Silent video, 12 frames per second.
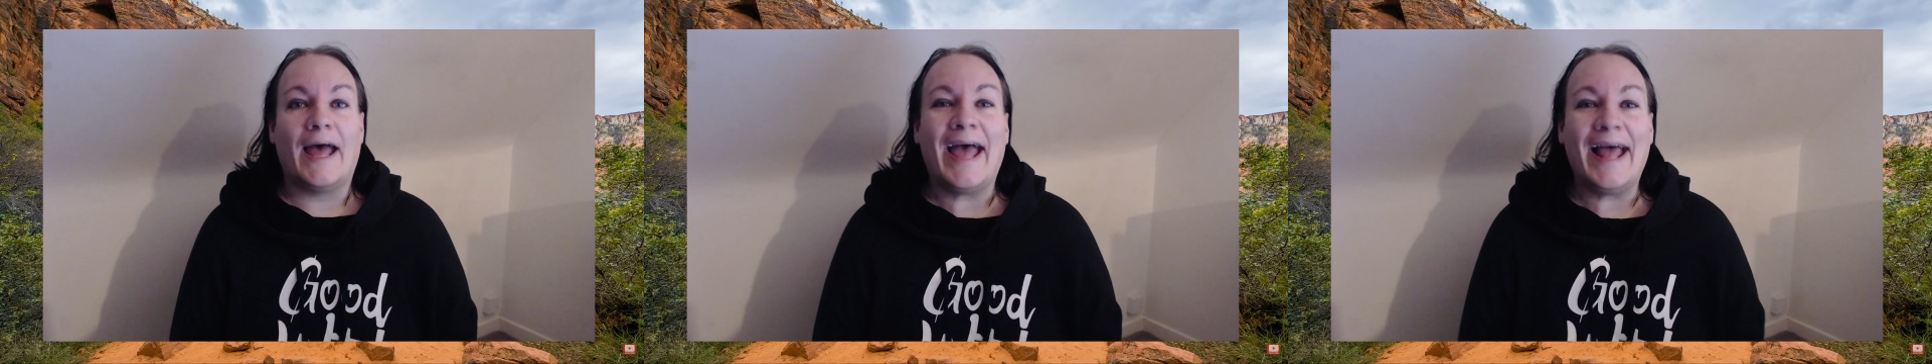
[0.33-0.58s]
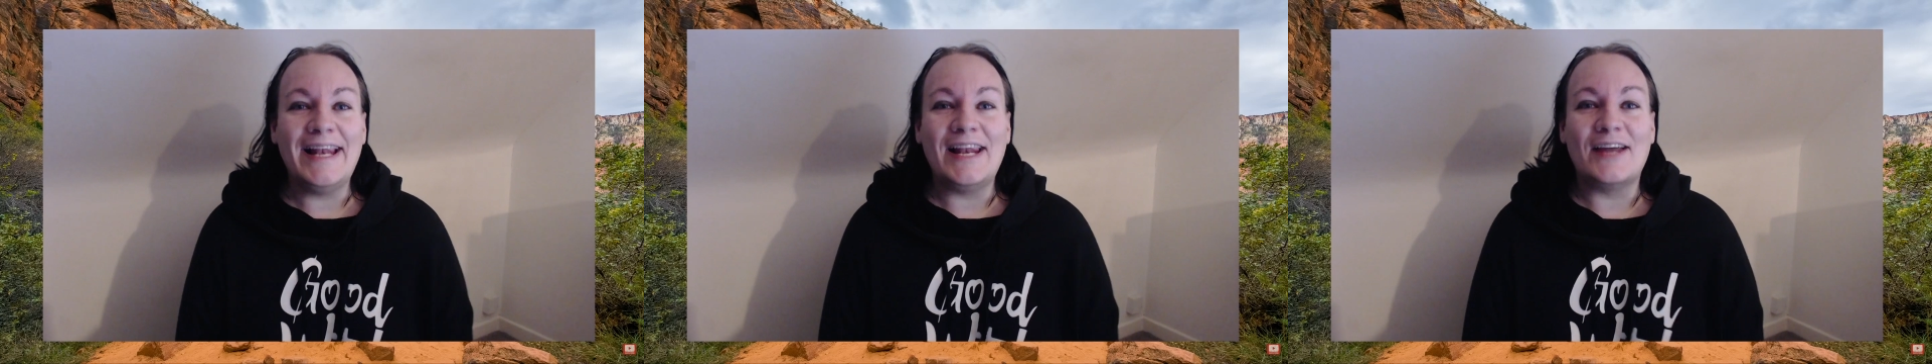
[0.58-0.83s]

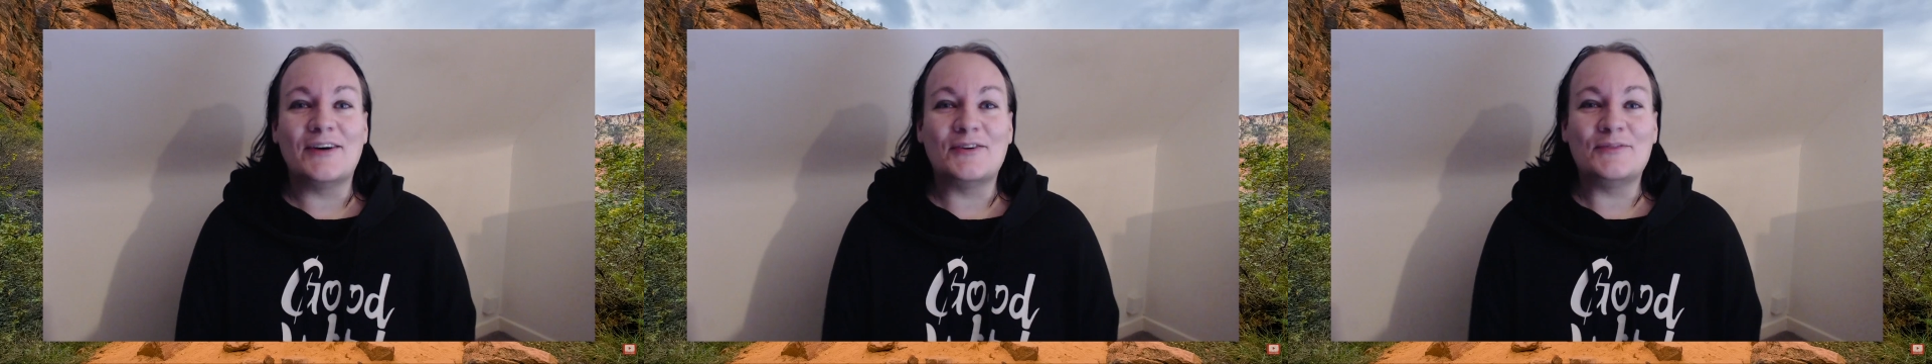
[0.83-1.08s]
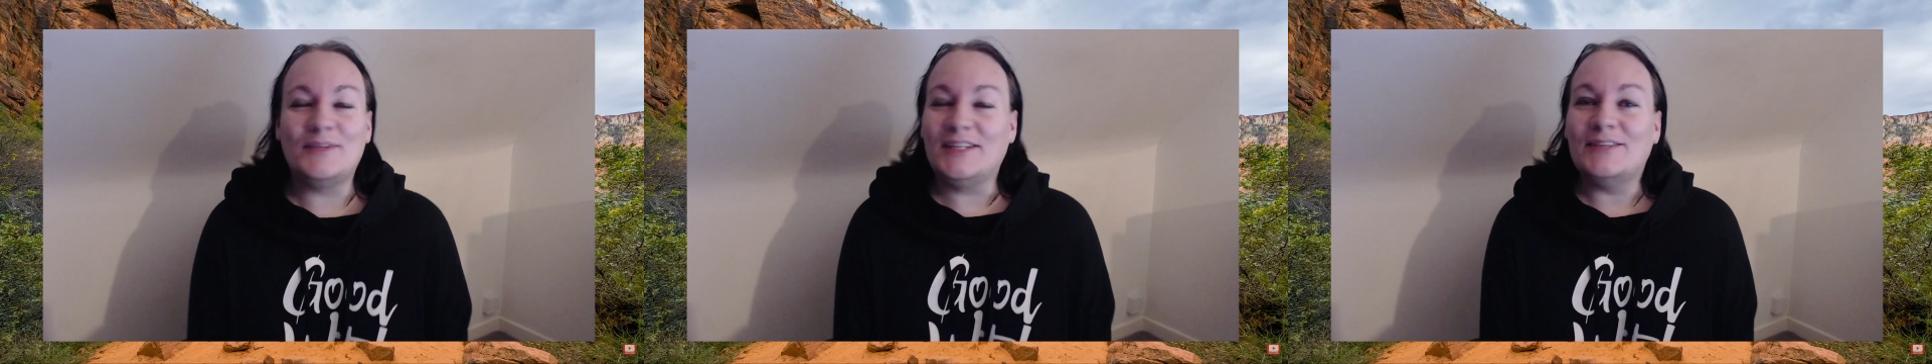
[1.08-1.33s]
Hello,
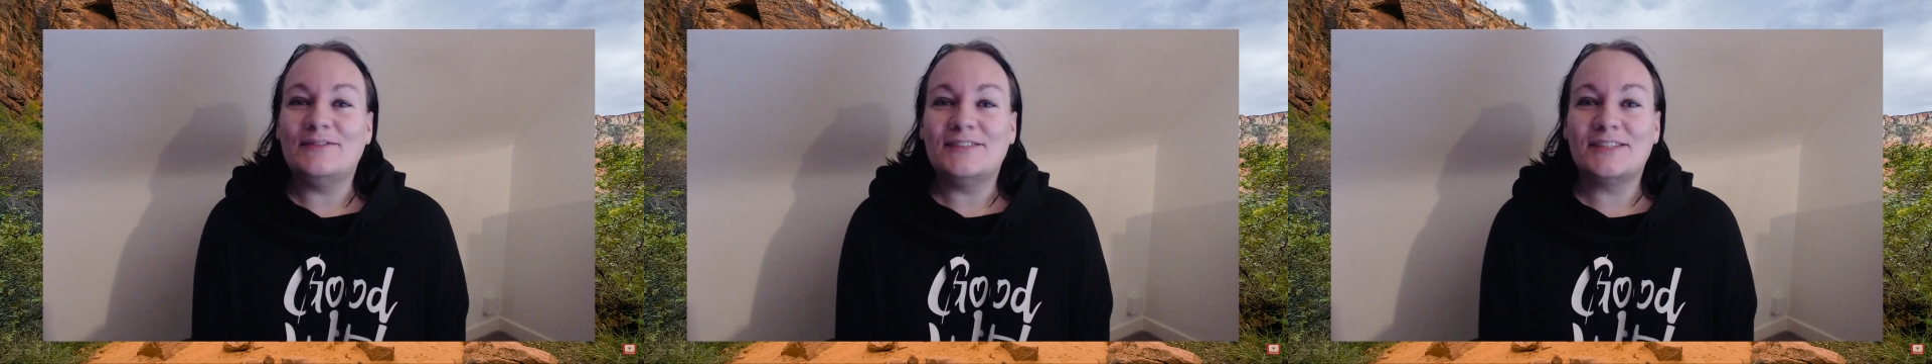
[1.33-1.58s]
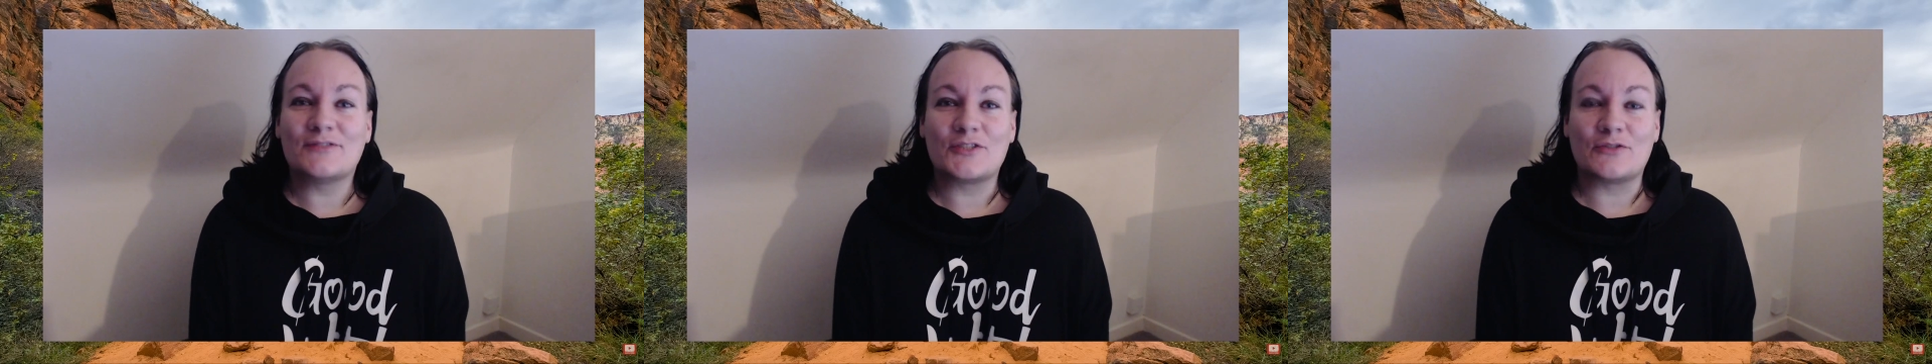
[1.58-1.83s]

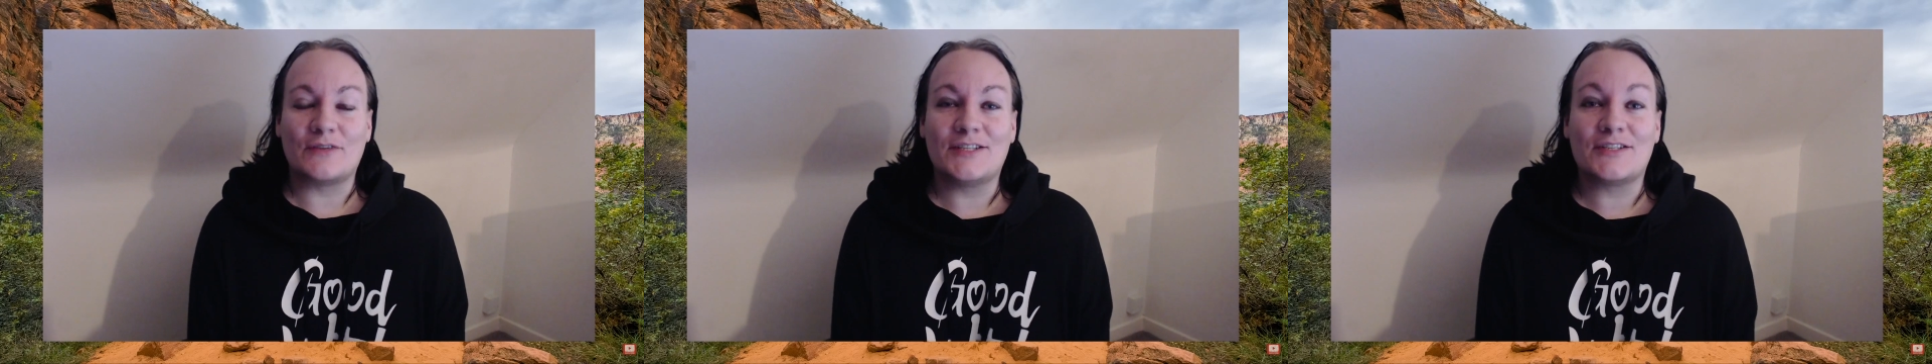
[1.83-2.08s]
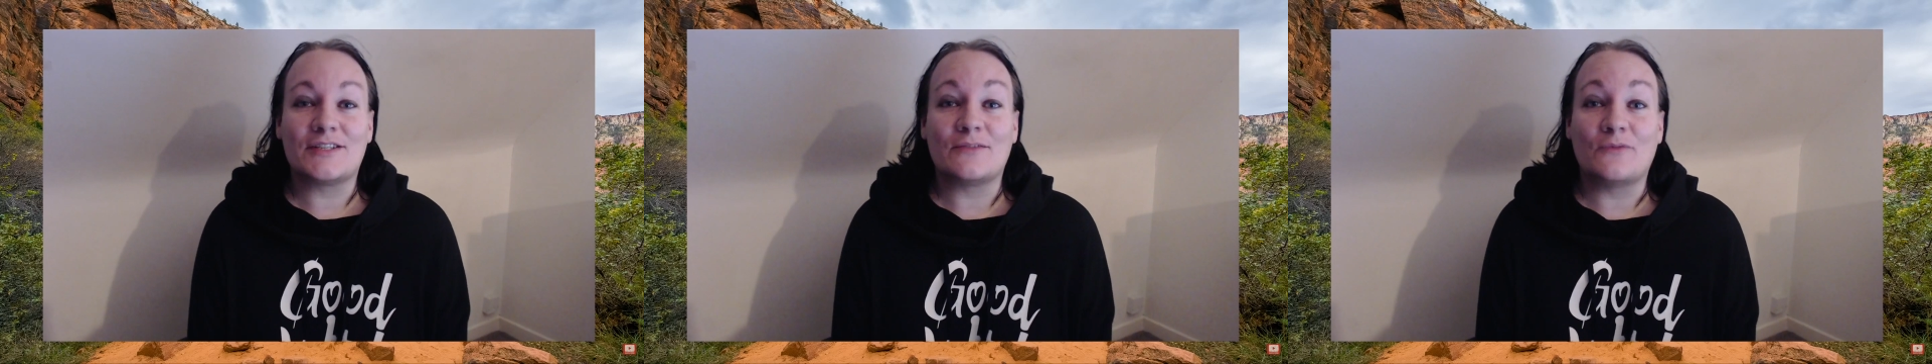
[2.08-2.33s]
beautiful
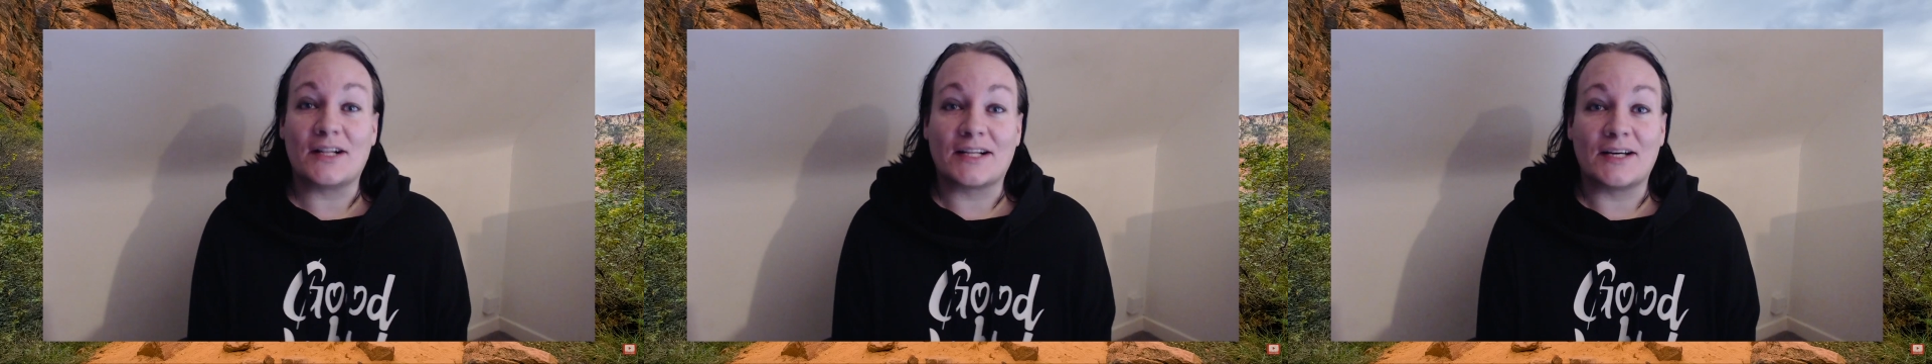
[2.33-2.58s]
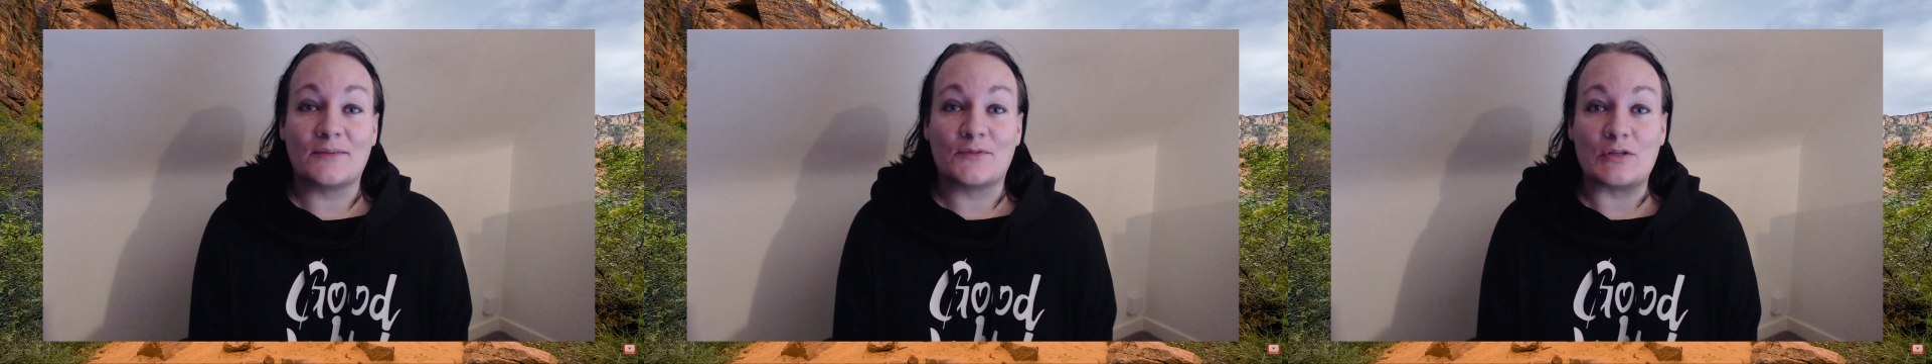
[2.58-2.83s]
strangers, and
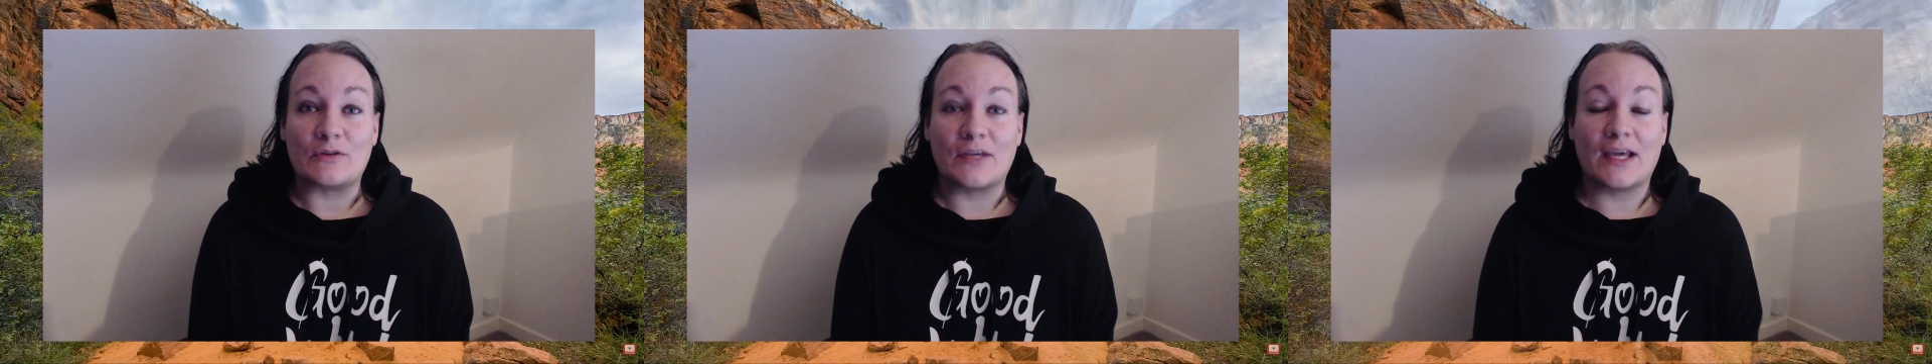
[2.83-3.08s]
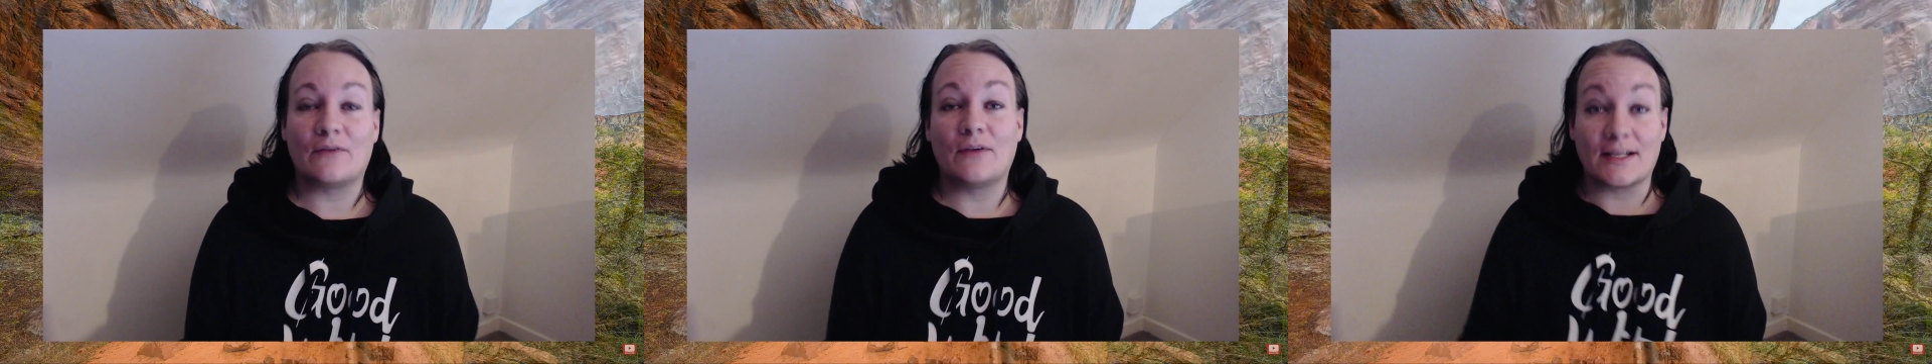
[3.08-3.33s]
welcome to
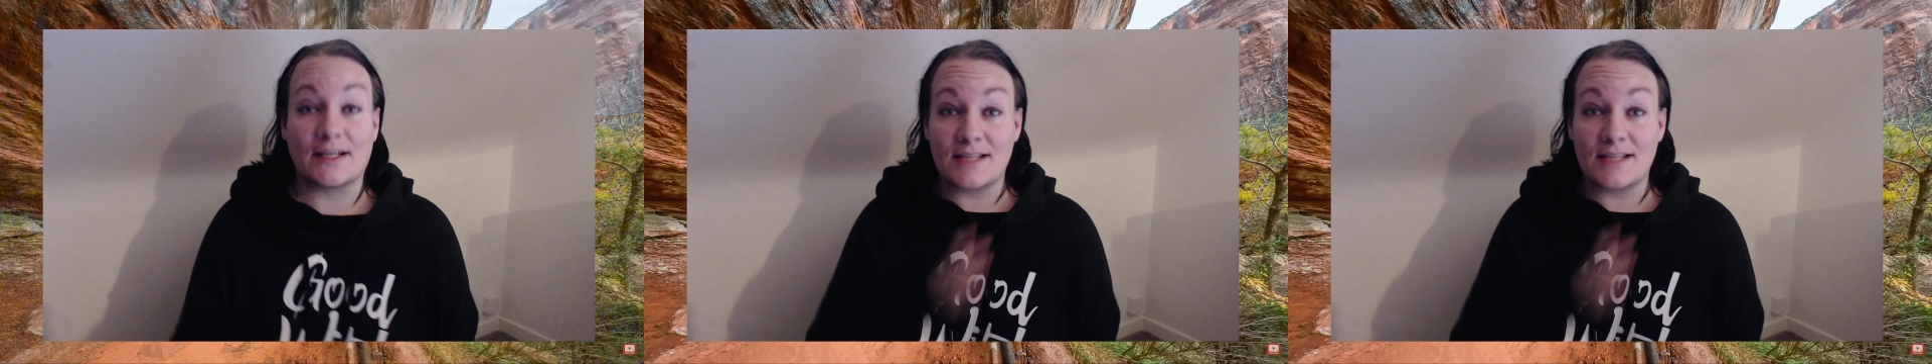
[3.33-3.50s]
Cat Reacts.